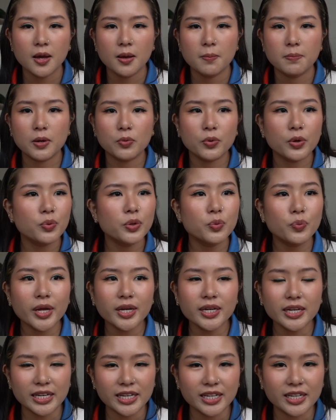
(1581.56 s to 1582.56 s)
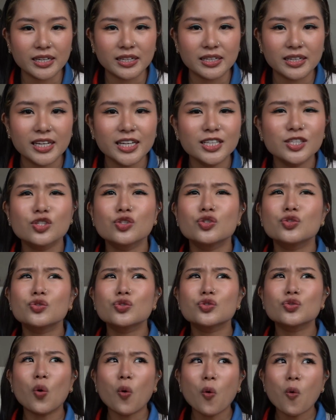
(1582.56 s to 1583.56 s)
But when we went in, it's
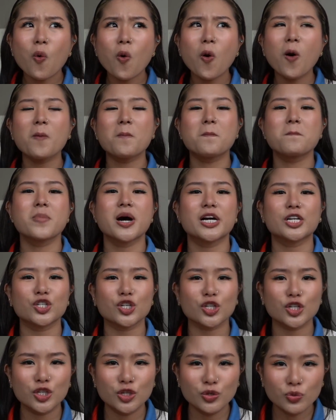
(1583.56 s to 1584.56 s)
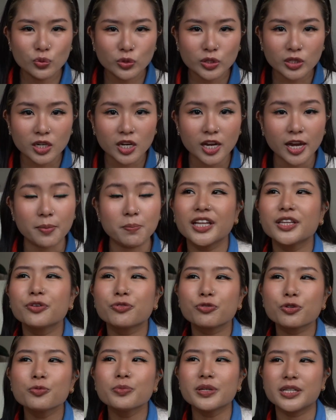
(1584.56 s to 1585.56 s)
so much cuter, and the
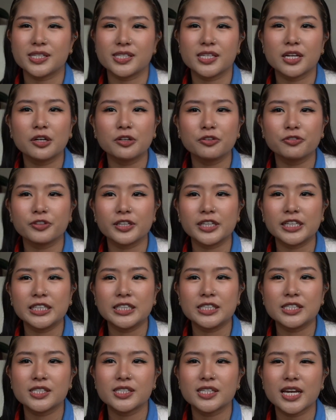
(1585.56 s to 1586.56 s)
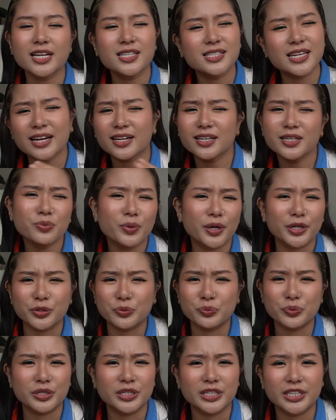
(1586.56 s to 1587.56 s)
room itself is exactly what you
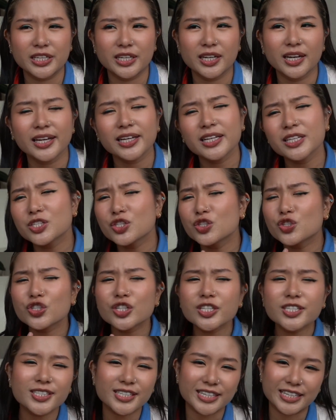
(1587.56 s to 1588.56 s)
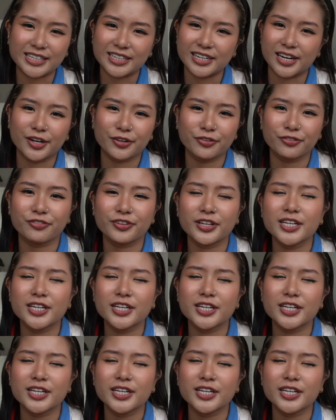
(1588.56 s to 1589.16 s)
would need. Like it's just enough.